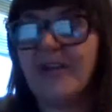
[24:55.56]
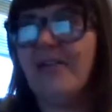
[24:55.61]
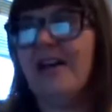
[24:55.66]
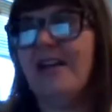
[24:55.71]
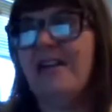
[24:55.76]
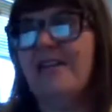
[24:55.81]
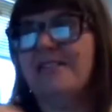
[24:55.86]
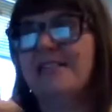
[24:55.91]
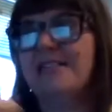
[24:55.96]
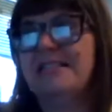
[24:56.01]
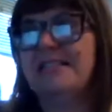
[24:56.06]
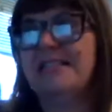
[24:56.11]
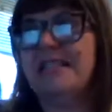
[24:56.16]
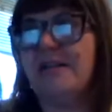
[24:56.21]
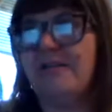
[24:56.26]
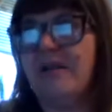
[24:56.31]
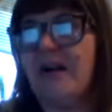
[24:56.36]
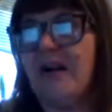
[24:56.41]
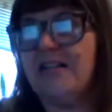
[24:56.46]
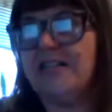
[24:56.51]
creators instead
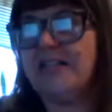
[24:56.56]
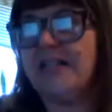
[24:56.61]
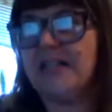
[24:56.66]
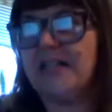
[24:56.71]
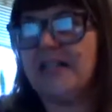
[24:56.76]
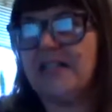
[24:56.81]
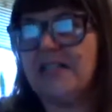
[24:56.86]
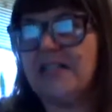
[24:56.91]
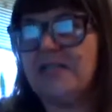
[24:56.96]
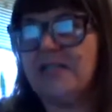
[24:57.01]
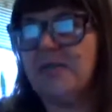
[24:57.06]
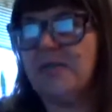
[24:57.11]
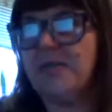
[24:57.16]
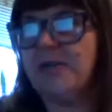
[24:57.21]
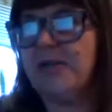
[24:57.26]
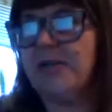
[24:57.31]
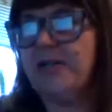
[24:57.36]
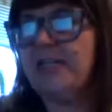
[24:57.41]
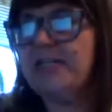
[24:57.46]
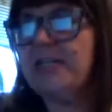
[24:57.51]
of content
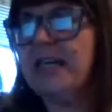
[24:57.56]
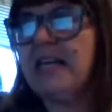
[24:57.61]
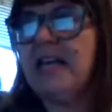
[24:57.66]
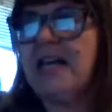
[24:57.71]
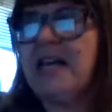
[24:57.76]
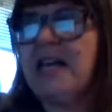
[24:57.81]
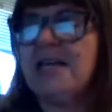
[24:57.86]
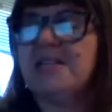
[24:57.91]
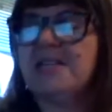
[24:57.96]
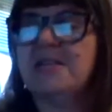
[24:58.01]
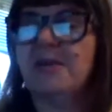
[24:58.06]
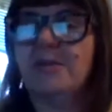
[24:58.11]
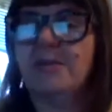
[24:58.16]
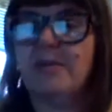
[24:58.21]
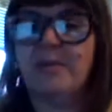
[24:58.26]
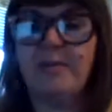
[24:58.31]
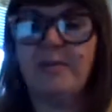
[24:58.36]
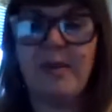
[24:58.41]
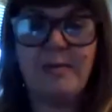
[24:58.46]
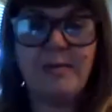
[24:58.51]
consumers.
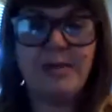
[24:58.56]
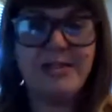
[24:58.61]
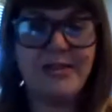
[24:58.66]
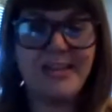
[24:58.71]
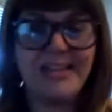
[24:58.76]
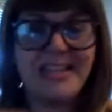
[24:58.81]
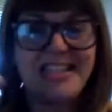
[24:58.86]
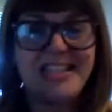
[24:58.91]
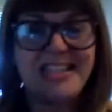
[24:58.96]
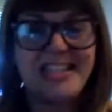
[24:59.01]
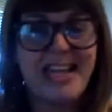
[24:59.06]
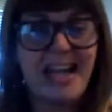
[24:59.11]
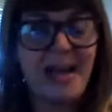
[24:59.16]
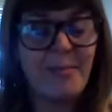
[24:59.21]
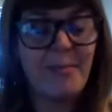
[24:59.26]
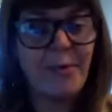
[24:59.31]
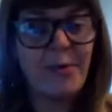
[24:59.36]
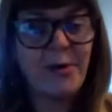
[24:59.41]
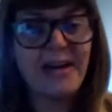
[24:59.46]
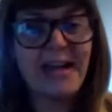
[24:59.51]
So we've been doing these
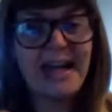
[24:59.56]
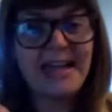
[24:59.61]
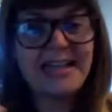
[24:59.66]
Jamboard